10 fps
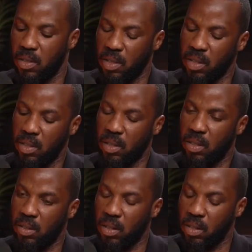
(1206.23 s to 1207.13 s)

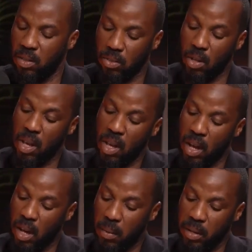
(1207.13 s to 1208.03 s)
Fantastic. Thank you.
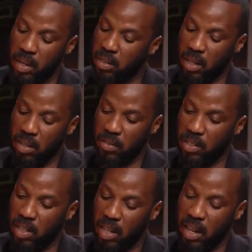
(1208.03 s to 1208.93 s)
I mean, I'd love
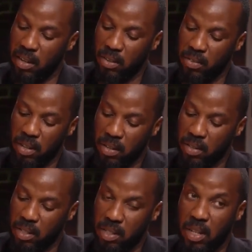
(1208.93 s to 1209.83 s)
to hear, I love
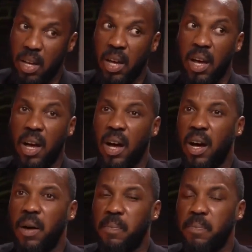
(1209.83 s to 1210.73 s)
hearing this.
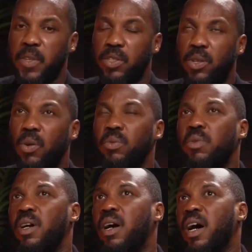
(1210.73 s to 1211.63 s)

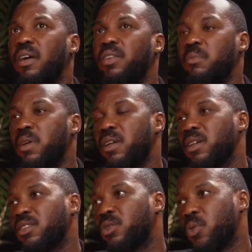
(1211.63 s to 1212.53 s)
So I think my
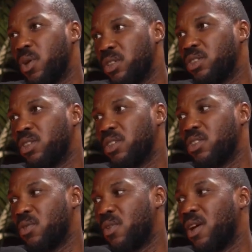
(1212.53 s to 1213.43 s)
next question
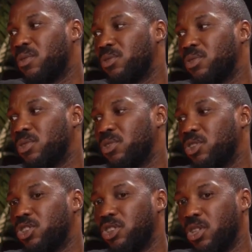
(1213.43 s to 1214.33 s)
is around
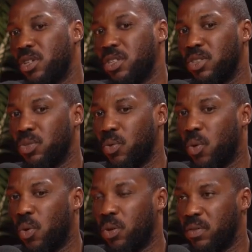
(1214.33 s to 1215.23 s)
your journey
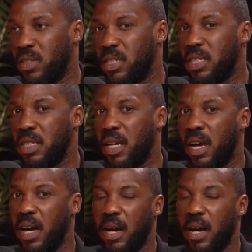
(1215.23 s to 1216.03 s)
into all of this.